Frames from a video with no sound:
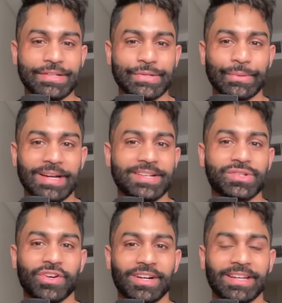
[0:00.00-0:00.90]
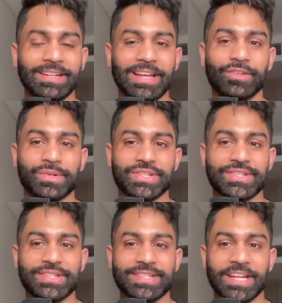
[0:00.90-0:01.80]
So next target and
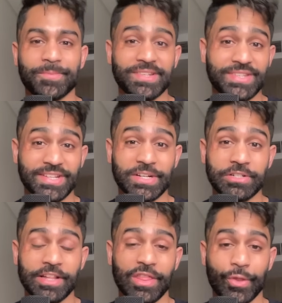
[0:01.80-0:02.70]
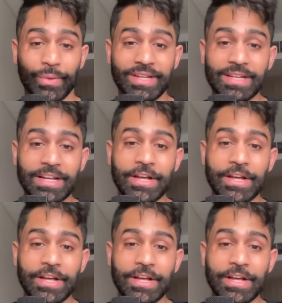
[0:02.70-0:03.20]
resistance is going to be six hundred three,